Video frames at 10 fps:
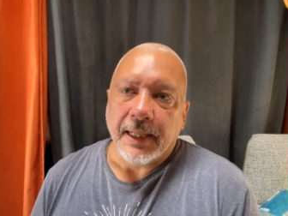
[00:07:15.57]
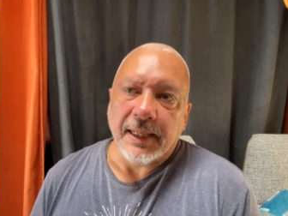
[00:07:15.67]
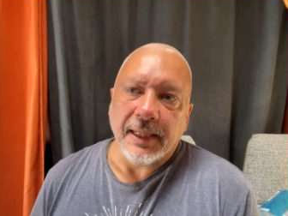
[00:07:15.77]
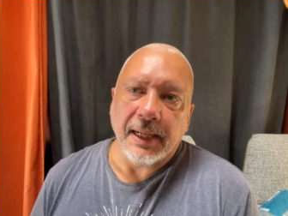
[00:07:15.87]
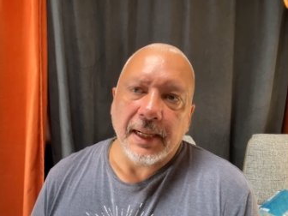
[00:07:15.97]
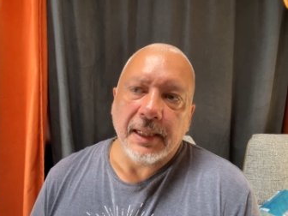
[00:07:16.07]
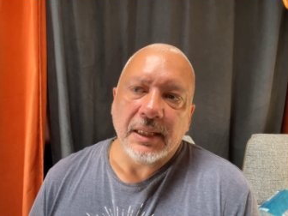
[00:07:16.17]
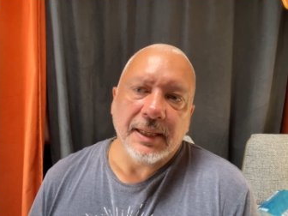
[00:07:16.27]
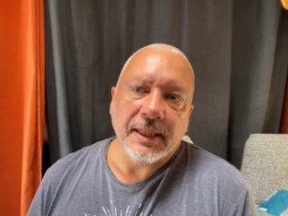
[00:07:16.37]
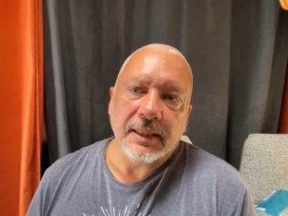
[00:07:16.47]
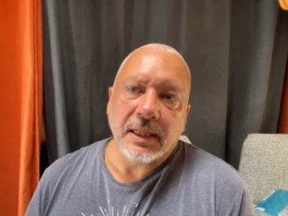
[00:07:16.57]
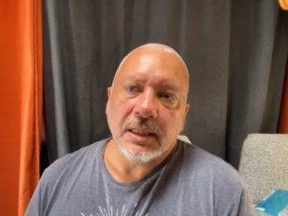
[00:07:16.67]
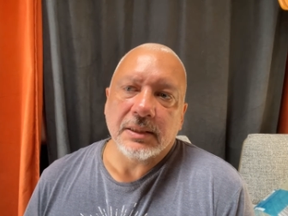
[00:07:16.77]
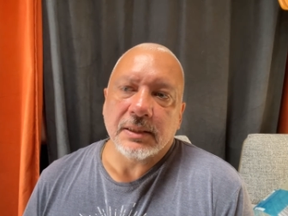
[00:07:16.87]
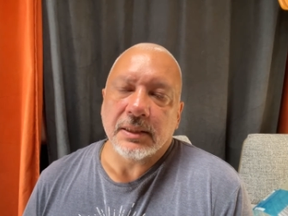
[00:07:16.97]
yeah,
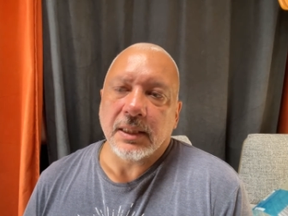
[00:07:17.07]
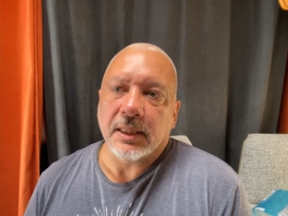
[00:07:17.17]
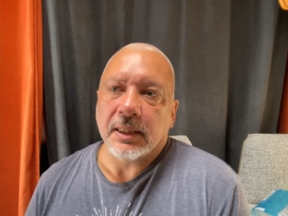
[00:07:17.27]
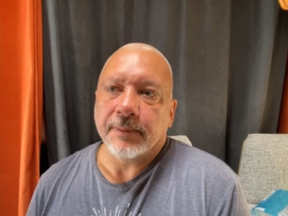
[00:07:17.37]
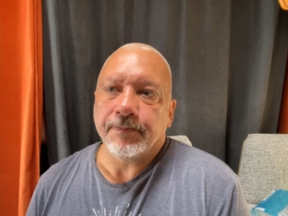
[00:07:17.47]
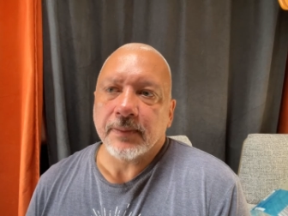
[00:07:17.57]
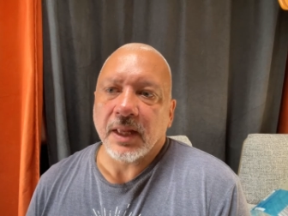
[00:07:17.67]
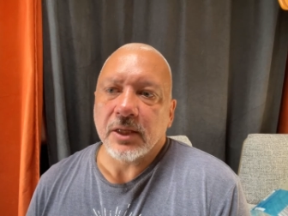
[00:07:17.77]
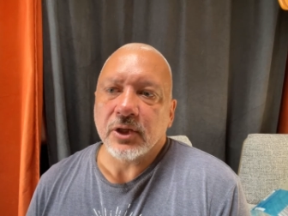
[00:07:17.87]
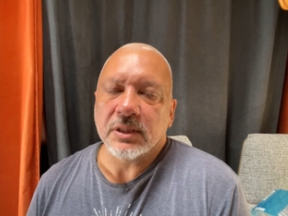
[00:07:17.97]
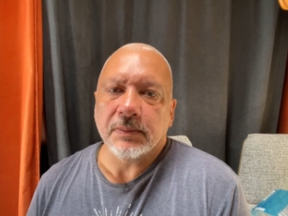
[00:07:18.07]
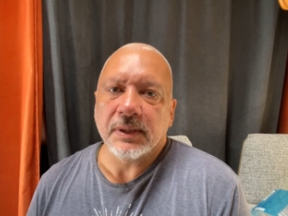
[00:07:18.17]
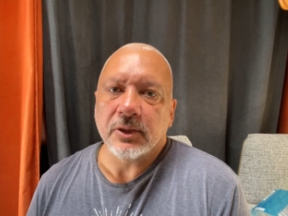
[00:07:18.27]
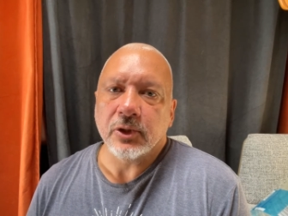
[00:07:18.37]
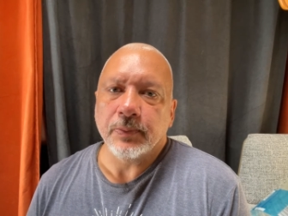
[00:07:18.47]
it's just
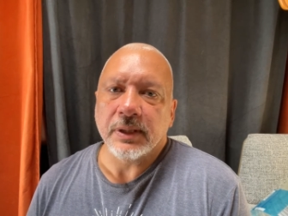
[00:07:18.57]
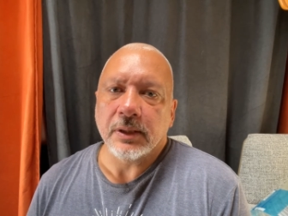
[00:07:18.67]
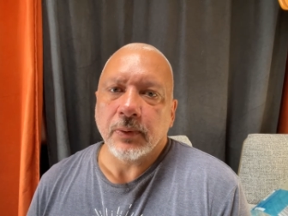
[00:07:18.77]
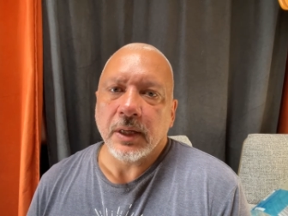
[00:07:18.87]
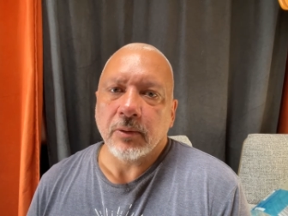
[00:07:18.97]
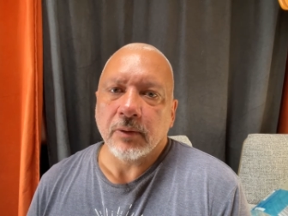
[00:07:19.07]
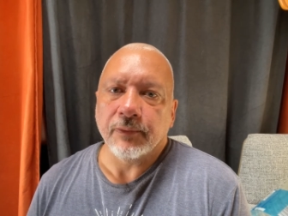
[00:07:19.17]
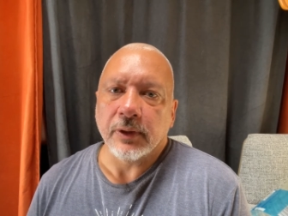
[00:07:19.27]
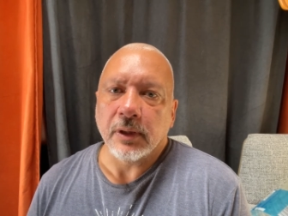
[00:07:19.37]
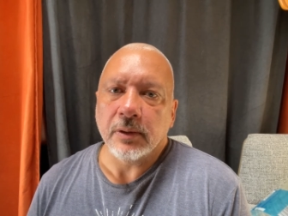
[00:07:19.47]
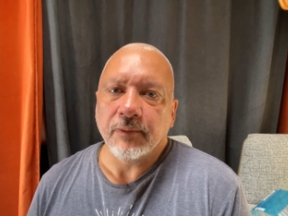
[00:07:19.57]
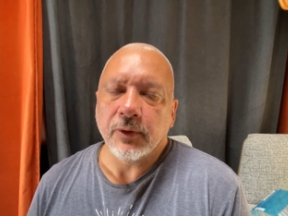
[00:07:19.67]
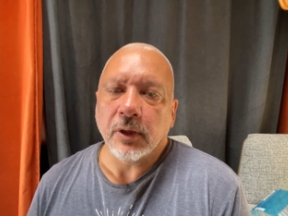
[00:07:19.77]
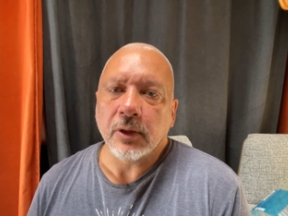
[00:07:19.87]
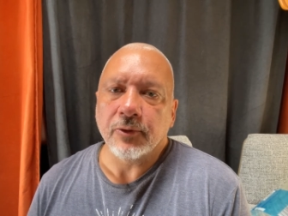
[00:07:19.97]
something to be aware of. If
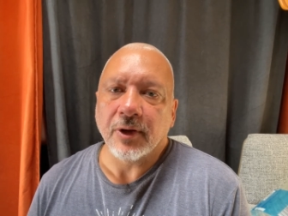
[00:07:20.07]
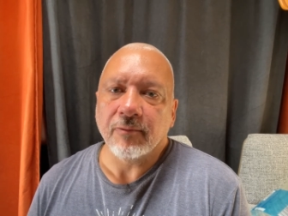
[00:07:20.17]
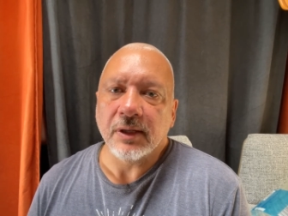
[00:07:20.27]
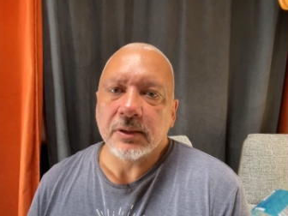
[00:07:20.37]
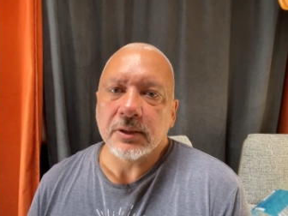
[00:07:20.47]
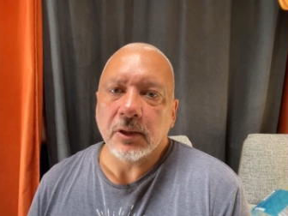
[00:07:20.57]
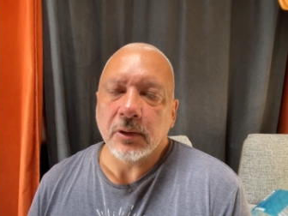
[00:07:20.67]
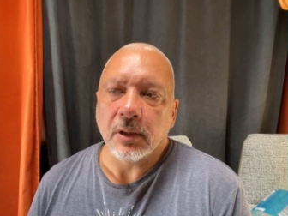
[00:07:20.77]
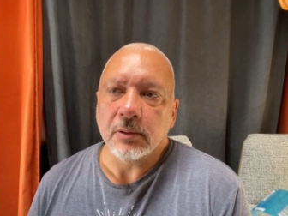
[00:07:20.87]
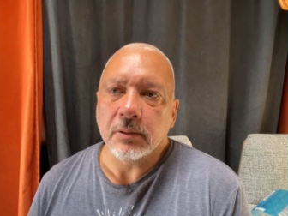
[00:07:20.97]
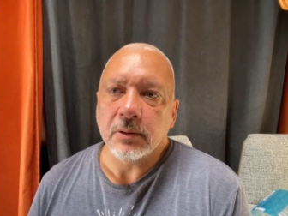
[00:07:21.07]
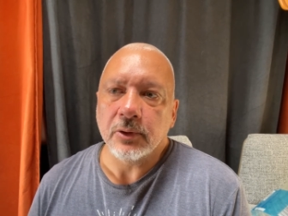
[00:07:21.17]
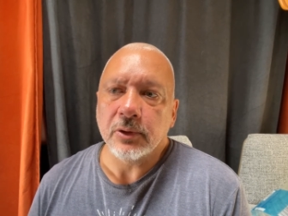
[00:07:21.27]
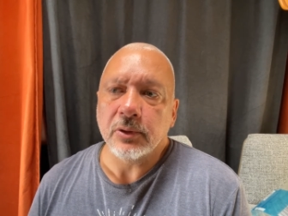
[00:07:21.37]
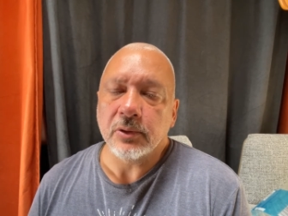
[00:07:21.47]
you are traveling solo,
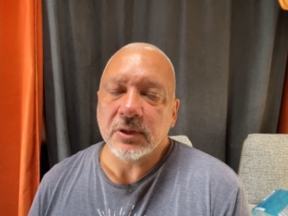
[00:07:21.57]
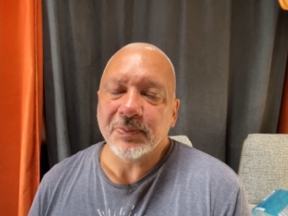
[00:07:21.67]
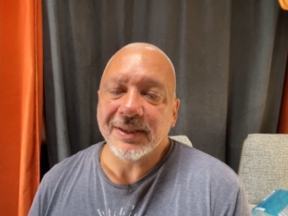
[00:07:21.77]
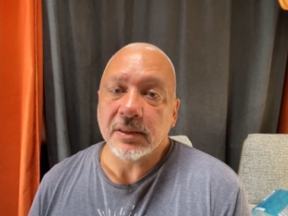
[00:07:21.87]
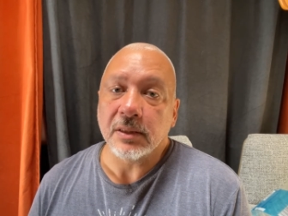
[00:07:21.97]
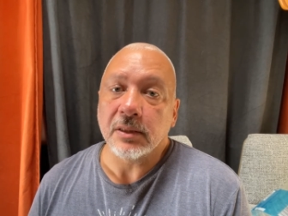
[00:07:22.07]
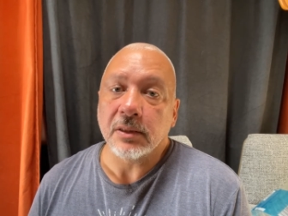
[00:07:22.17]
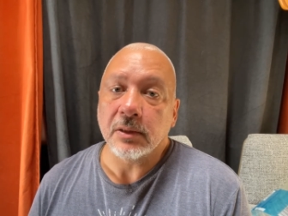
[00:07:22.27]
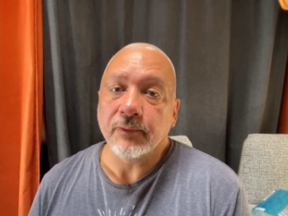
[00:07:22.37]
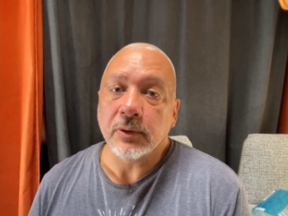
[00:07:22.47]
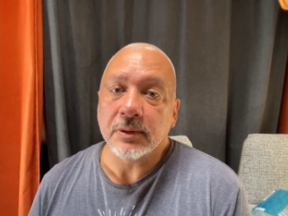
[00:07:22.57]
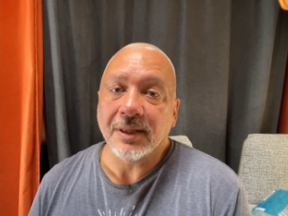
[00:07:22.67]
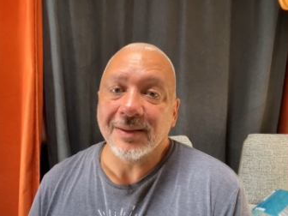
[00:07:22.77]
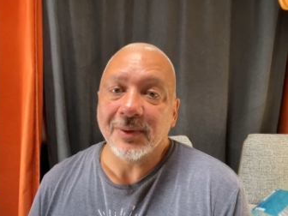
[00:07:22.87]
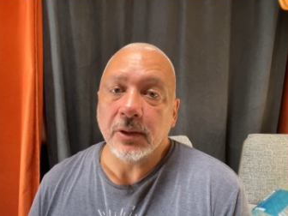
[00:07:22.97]
you do spend a lot of your
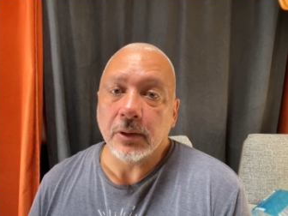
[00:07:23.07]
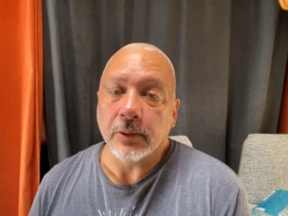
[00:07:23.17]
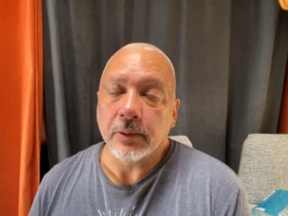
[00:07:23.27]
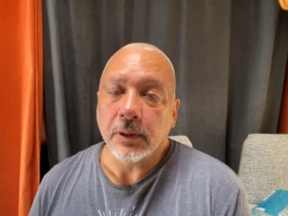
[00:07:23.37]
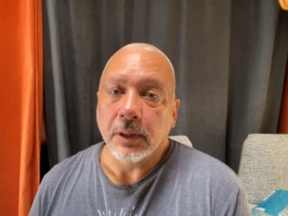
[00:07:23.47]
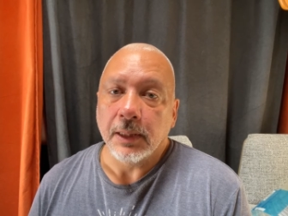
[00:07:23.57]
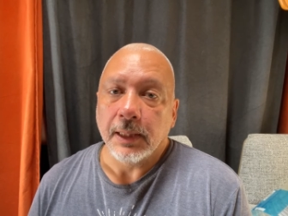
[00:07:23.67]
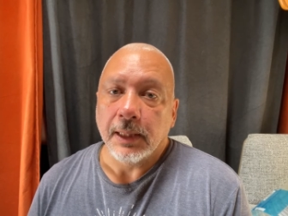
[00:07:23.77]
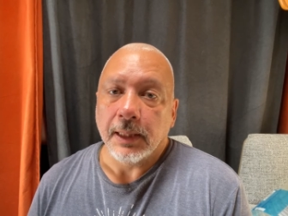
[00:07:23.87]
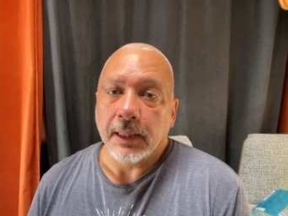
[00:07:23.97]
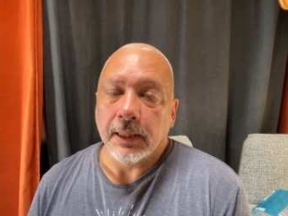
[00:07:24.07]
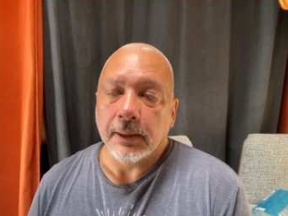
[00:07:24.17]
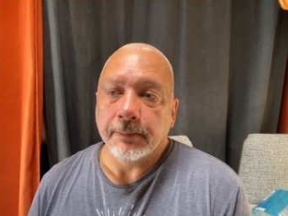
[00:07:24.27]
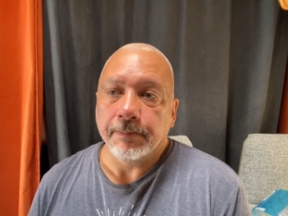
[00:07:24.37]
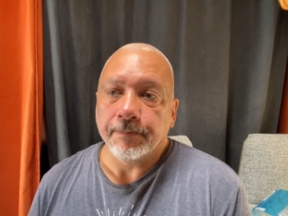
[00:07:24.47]
time alone,
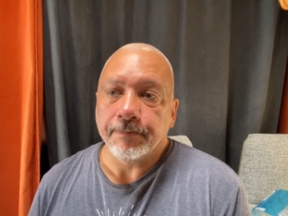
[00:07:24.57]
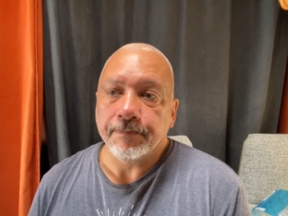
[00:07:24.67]
and